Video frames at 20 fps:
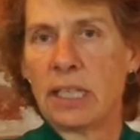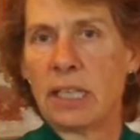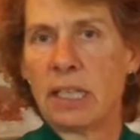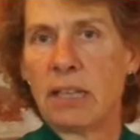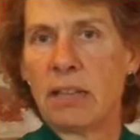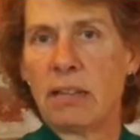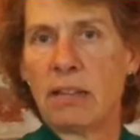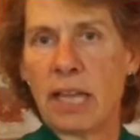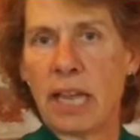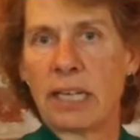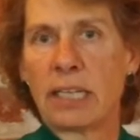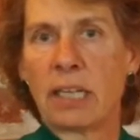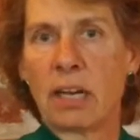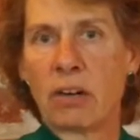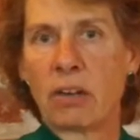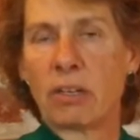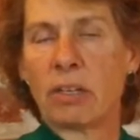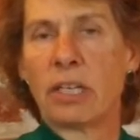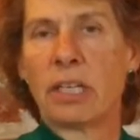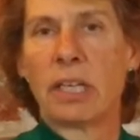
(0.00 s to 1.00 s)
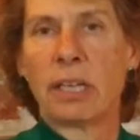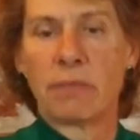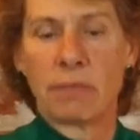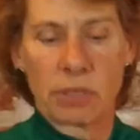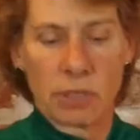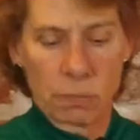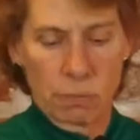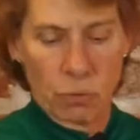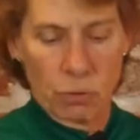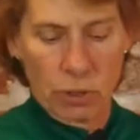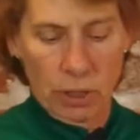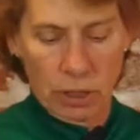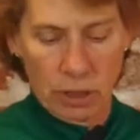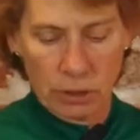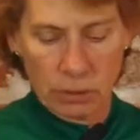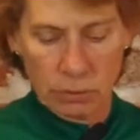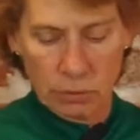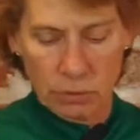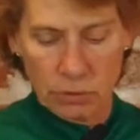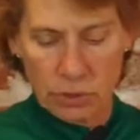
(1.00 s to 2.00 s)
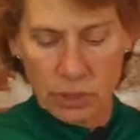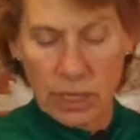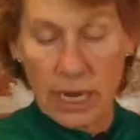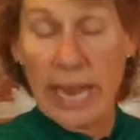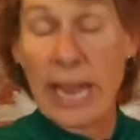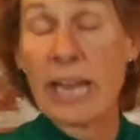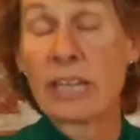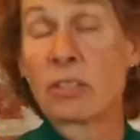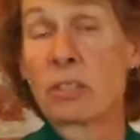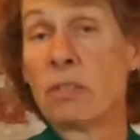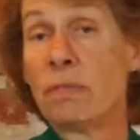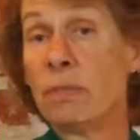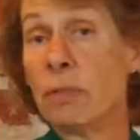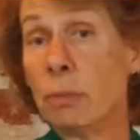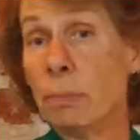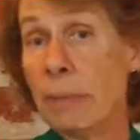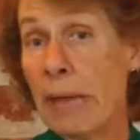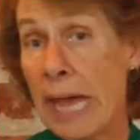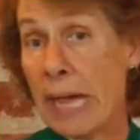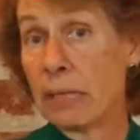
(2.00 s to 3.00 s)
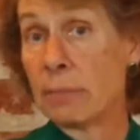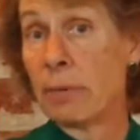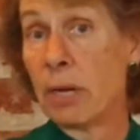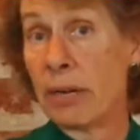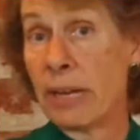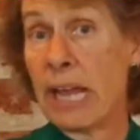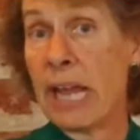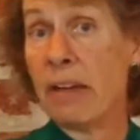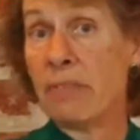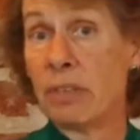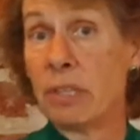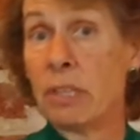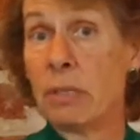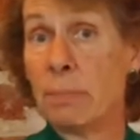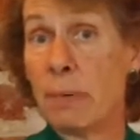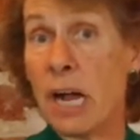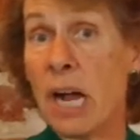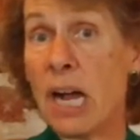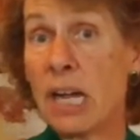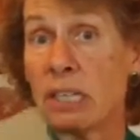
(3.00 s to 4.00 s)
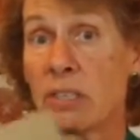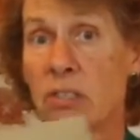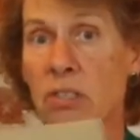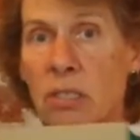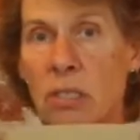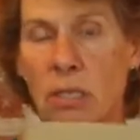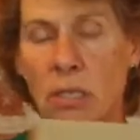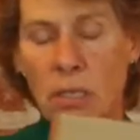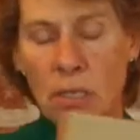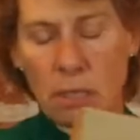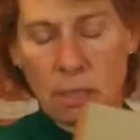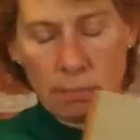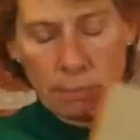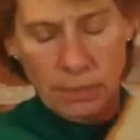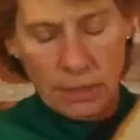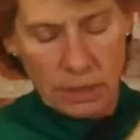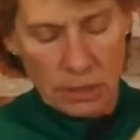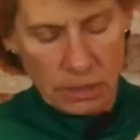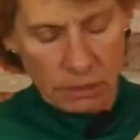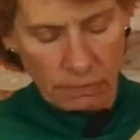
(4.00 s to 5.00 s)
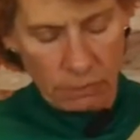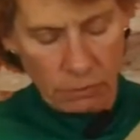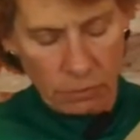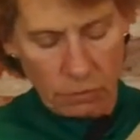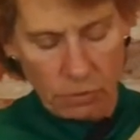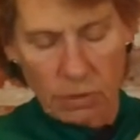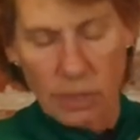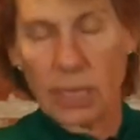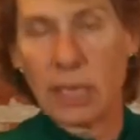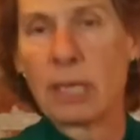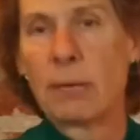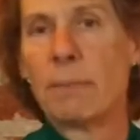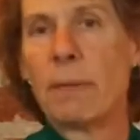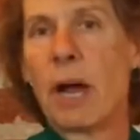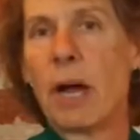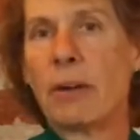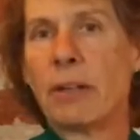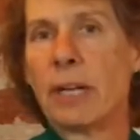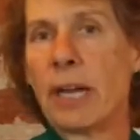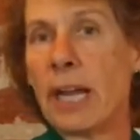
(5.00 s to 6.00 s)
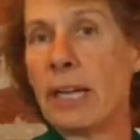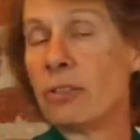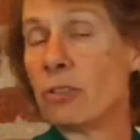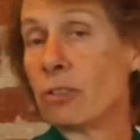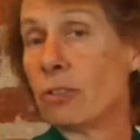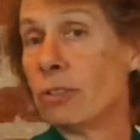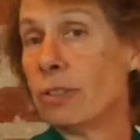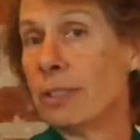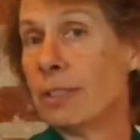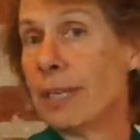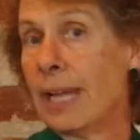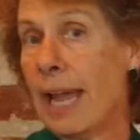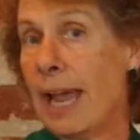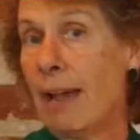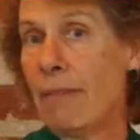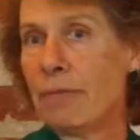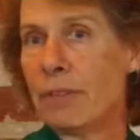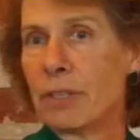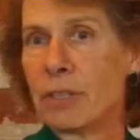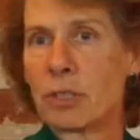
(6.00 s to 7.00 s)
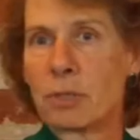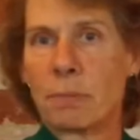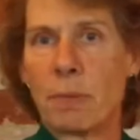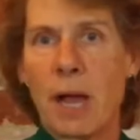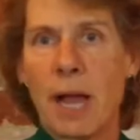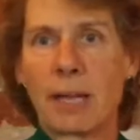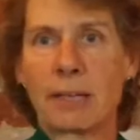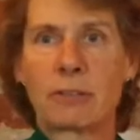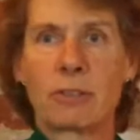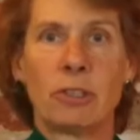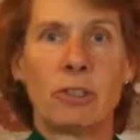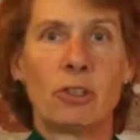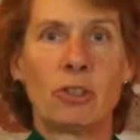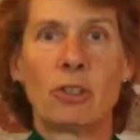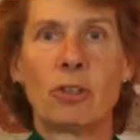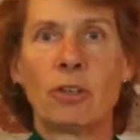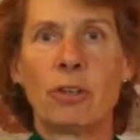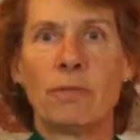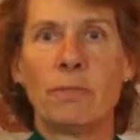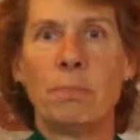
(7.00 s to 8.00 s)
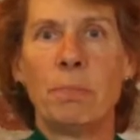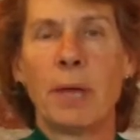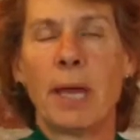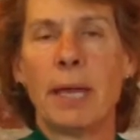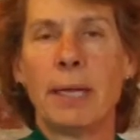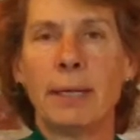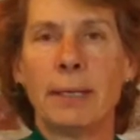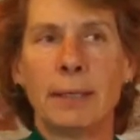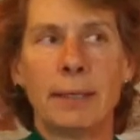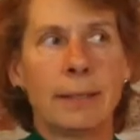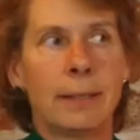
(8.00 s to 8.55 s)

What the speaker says: that are going to give us more clues. I actually feel bad about having the box because if you think about it, I shouldn't have this box. It should have been